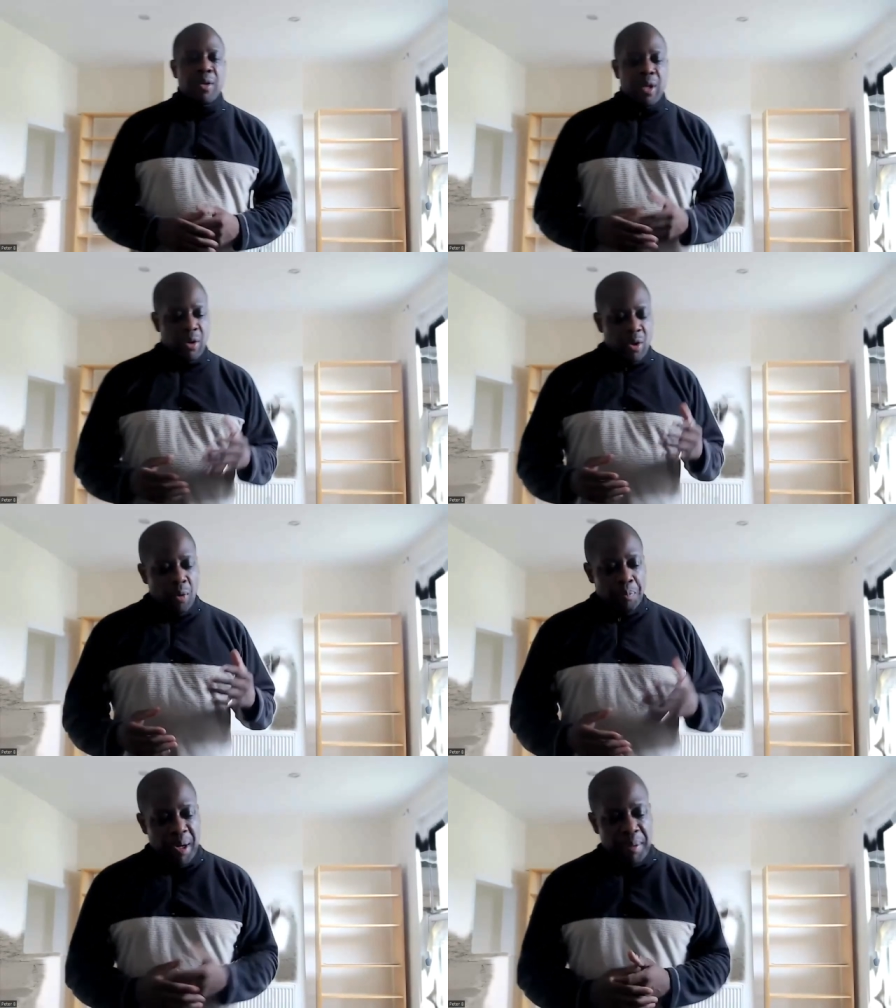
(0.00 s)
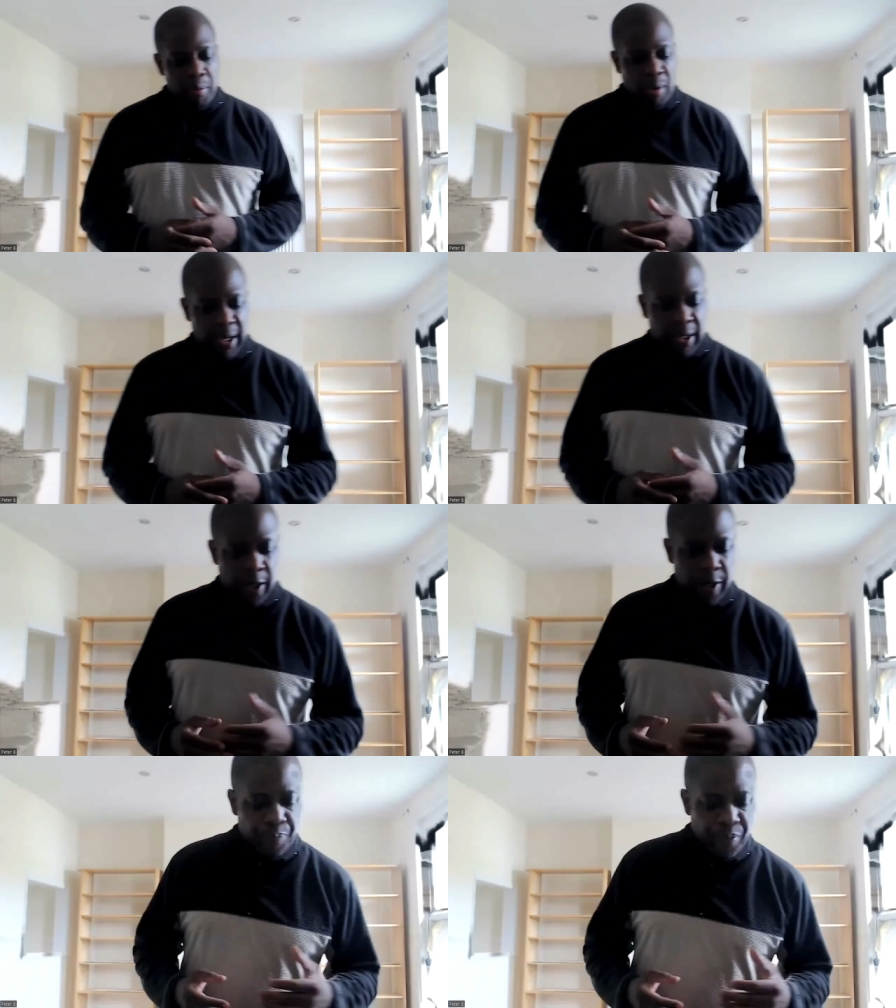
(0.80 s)
You know, you got people like
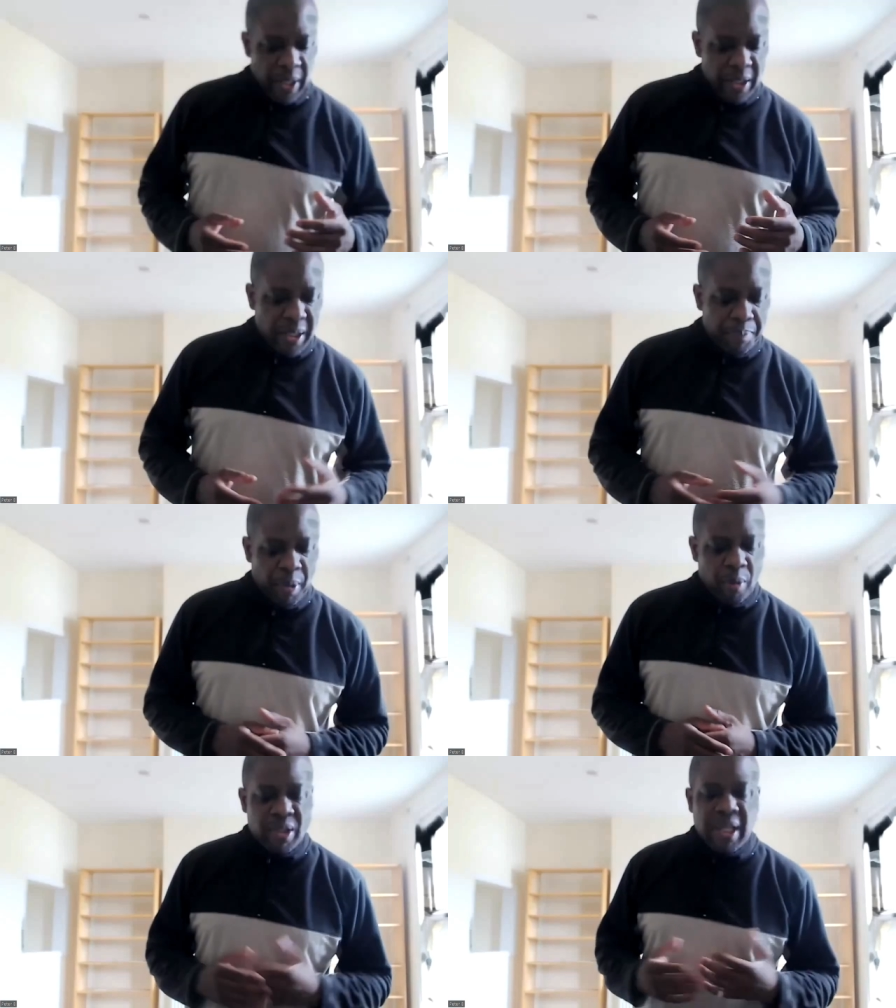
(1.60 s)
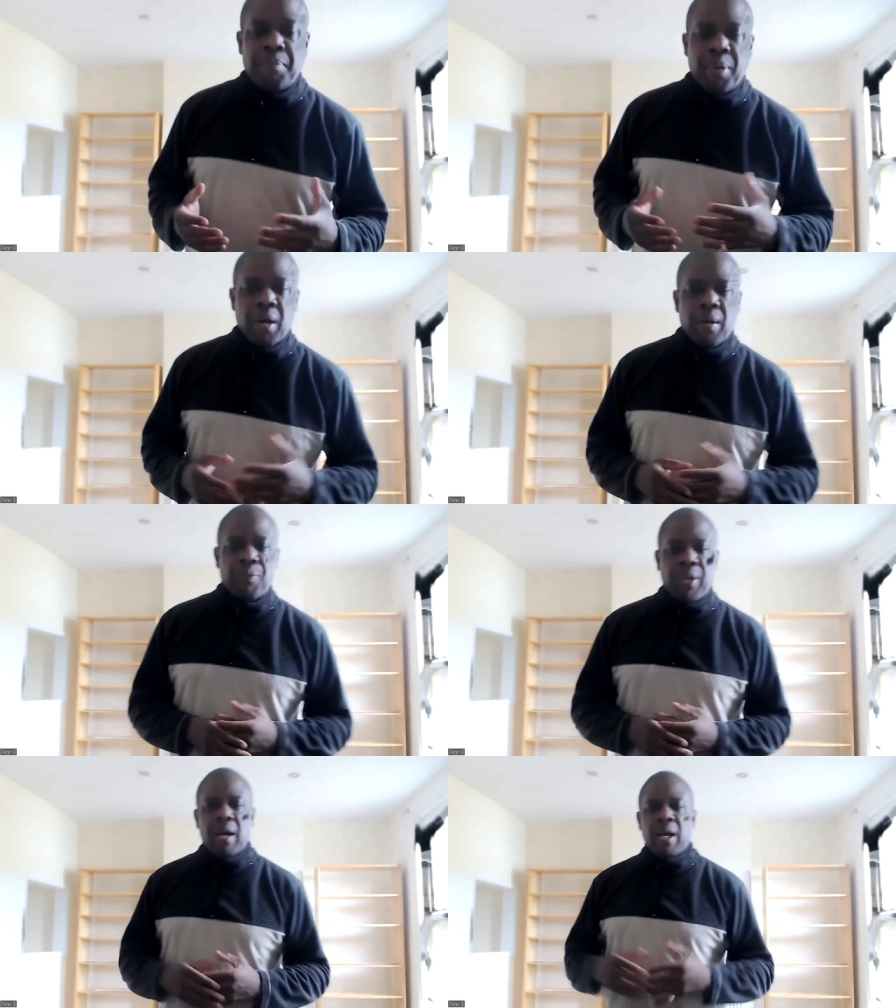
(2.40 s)
uh, Tipo Tib,
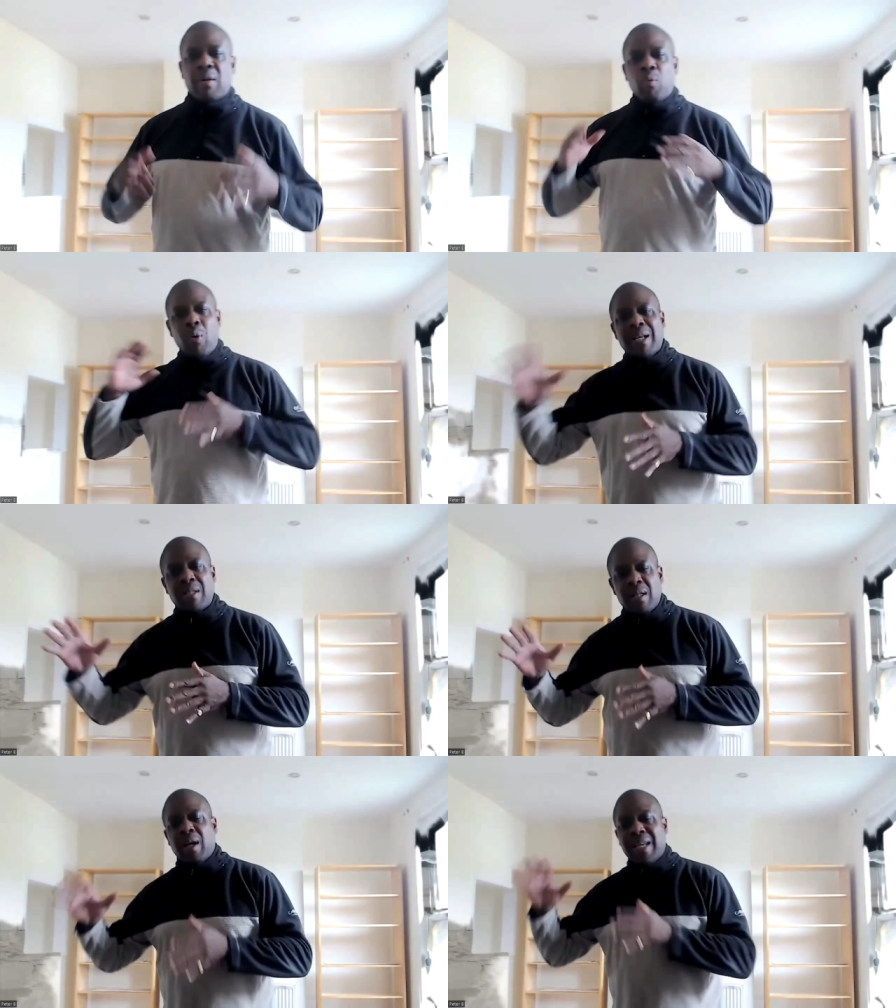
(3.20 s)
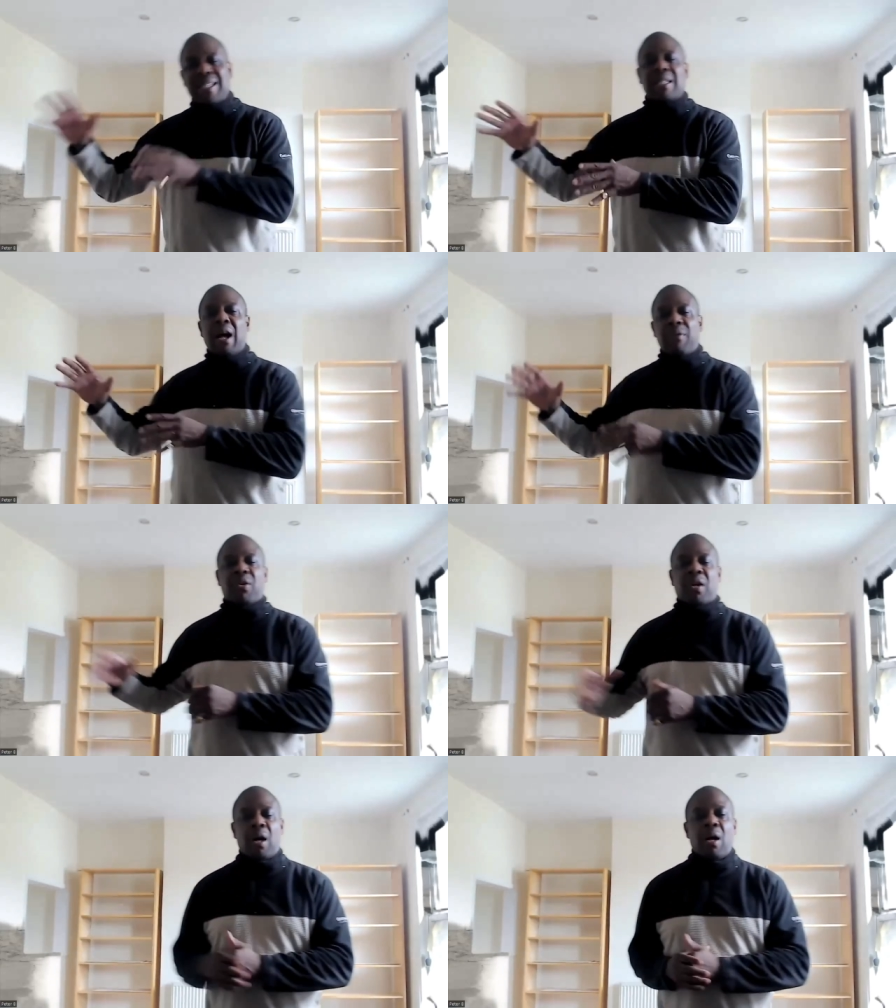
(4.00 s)
yeah, in West uh, East
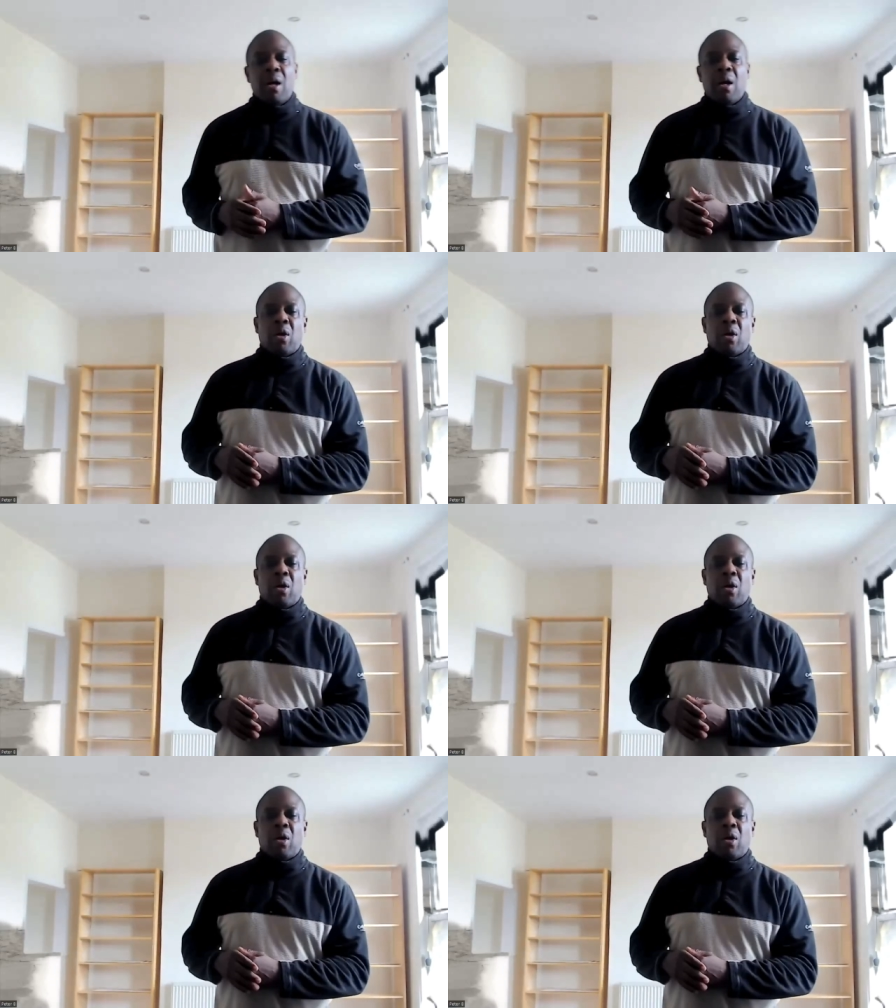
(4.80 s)
Africa.